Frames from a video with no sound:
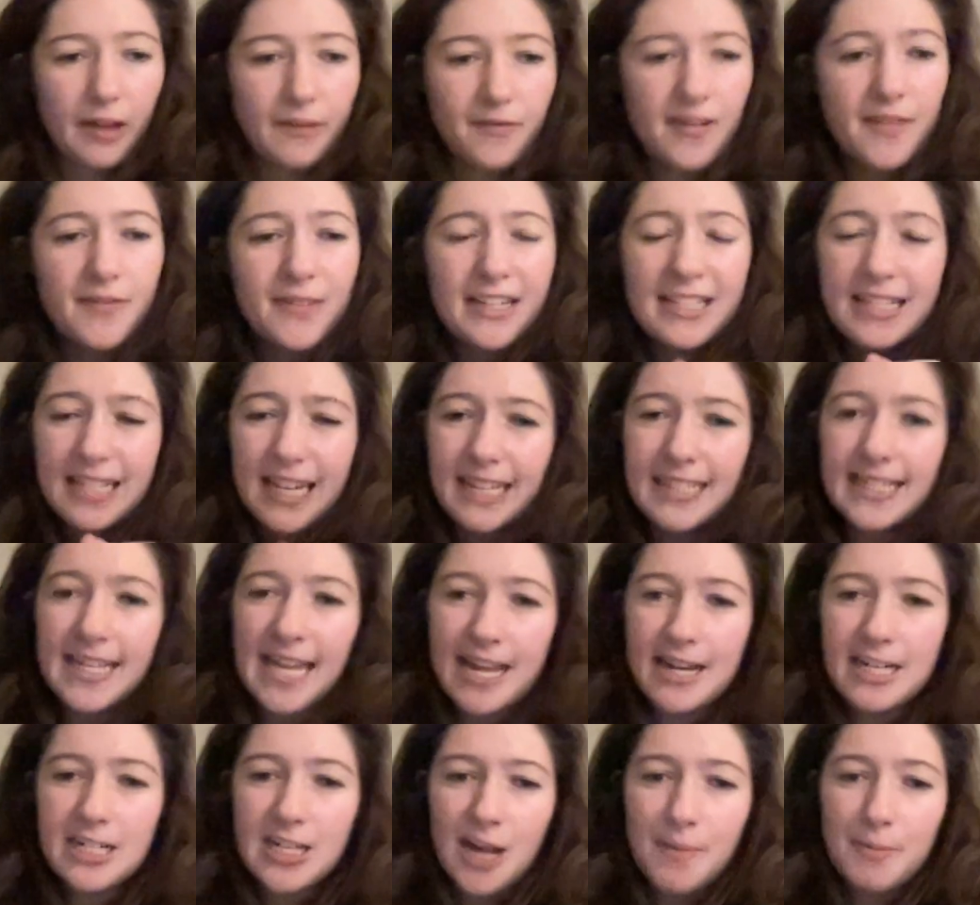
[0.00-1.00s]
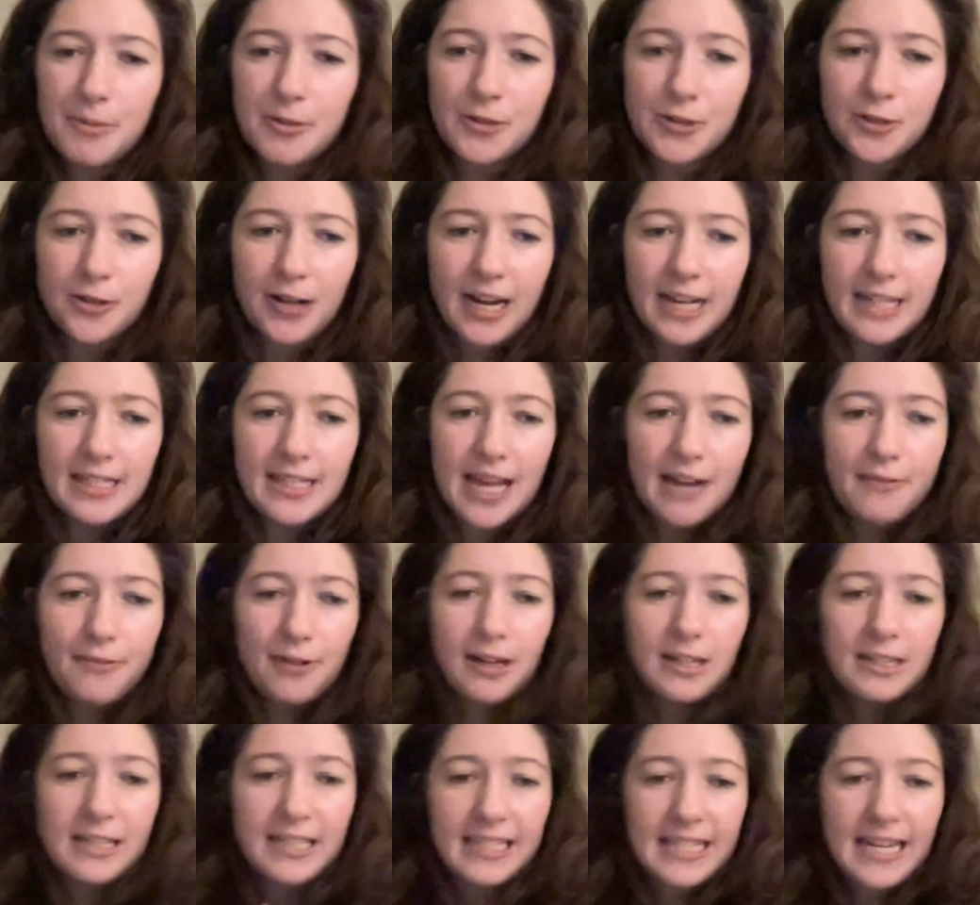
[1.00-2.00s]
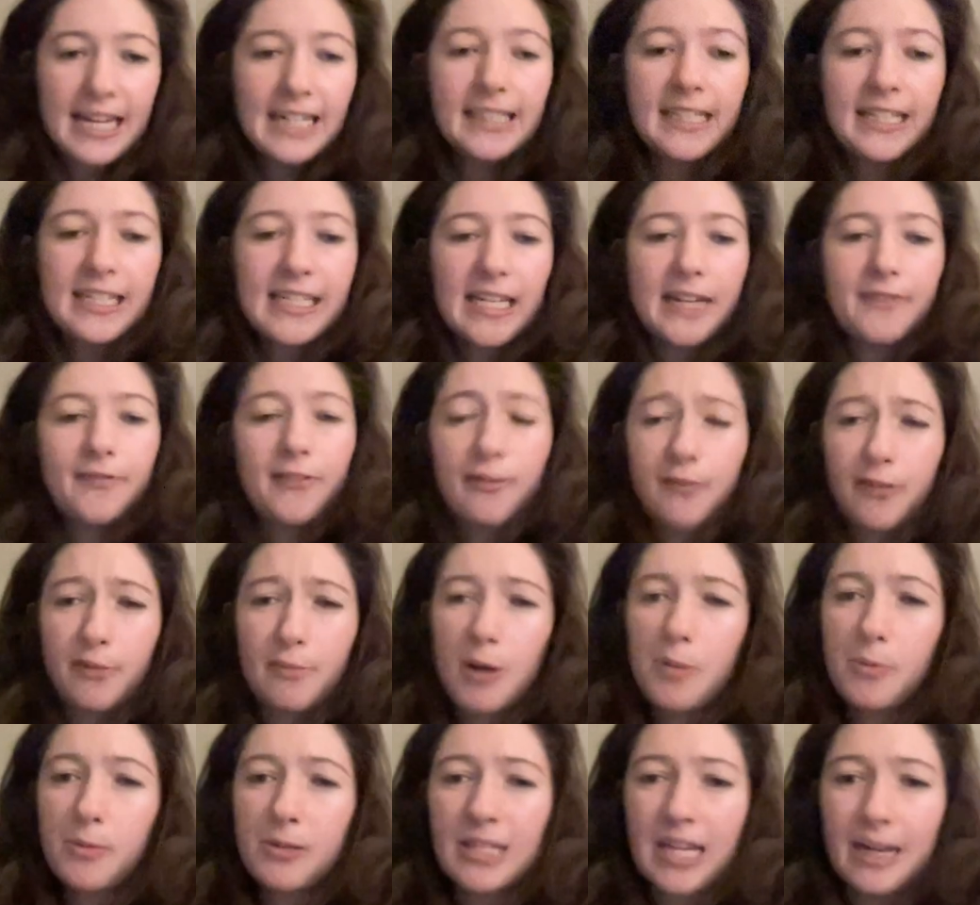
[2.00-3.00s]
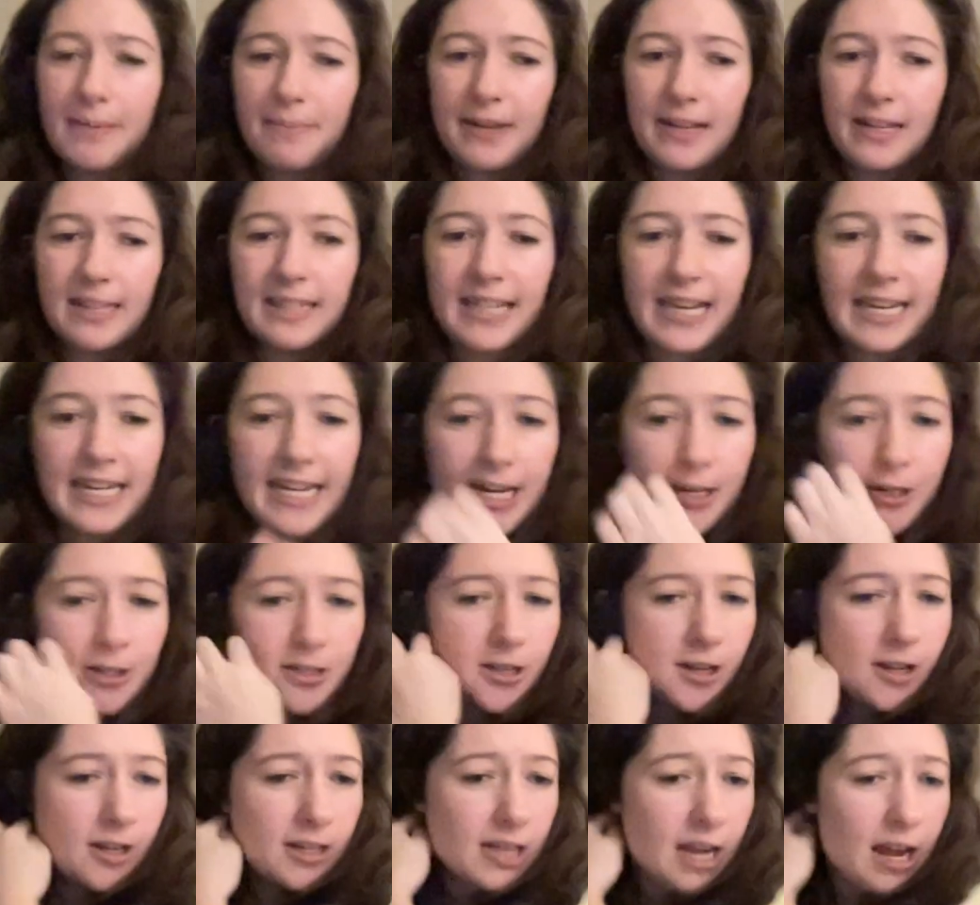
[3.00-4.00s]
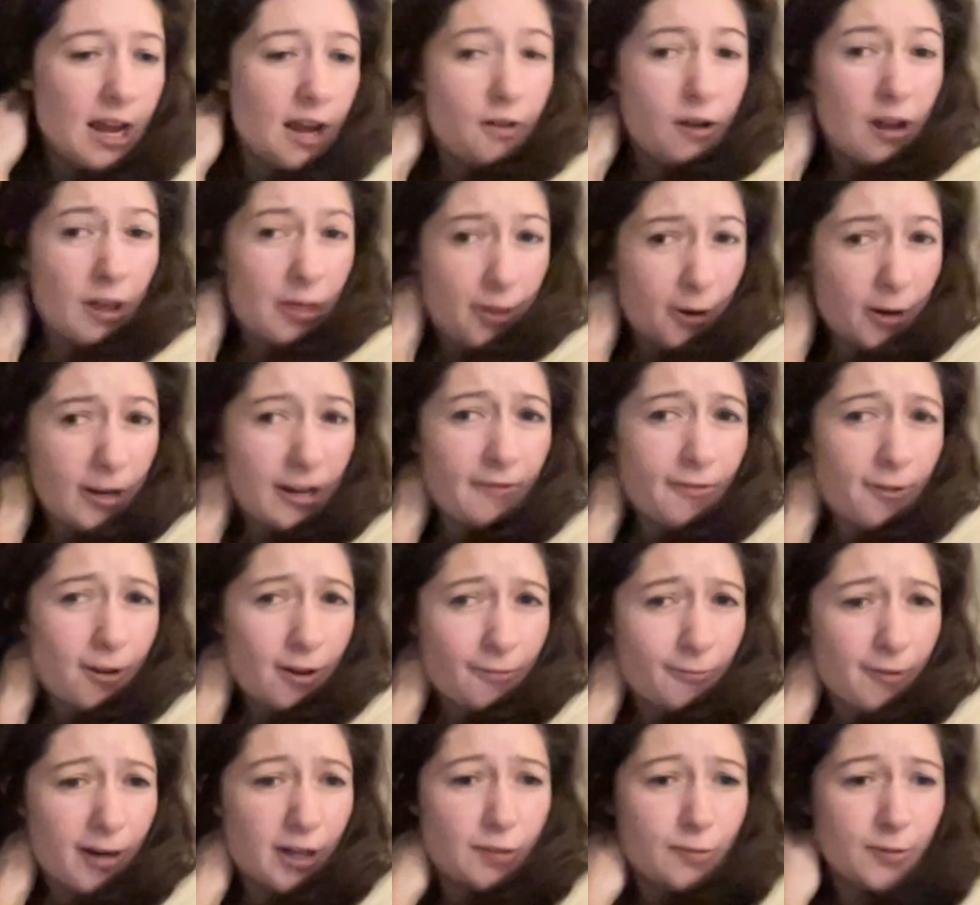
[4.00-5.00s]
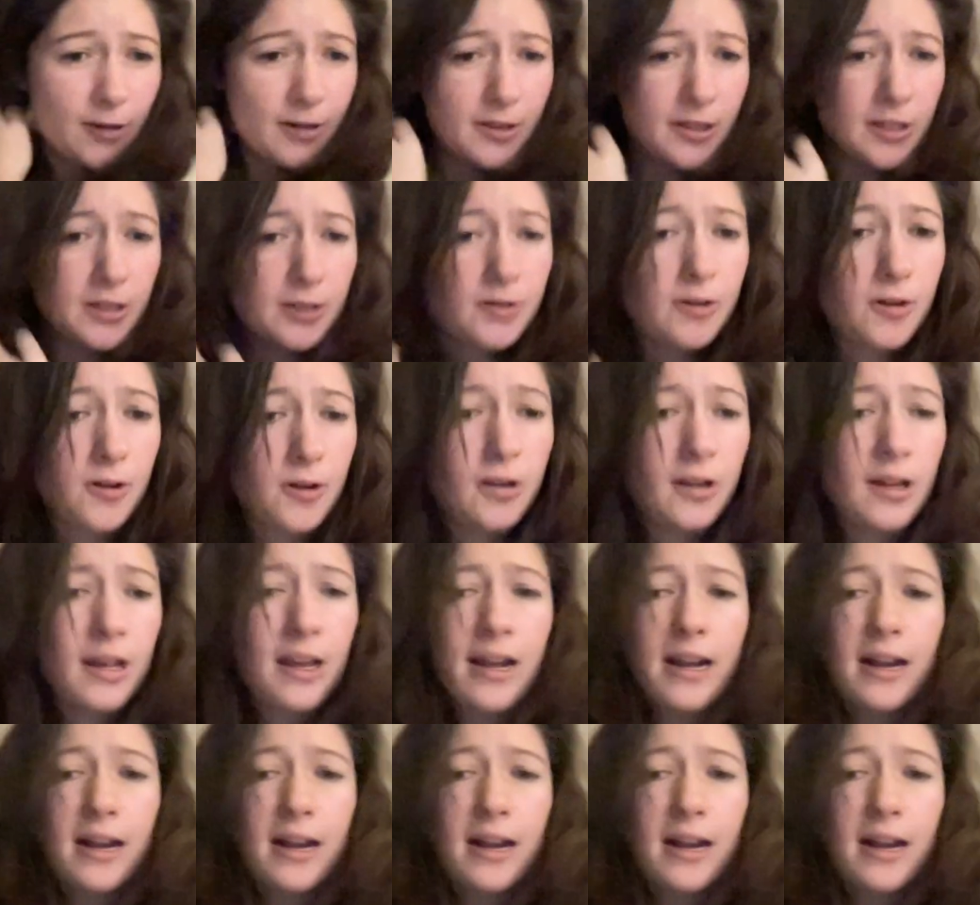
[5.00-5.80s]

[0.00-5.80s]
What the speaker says: 56 anatomical traits that were distinctly different from Homo sapiens and Neanderthals, and 34 of which were in the skull.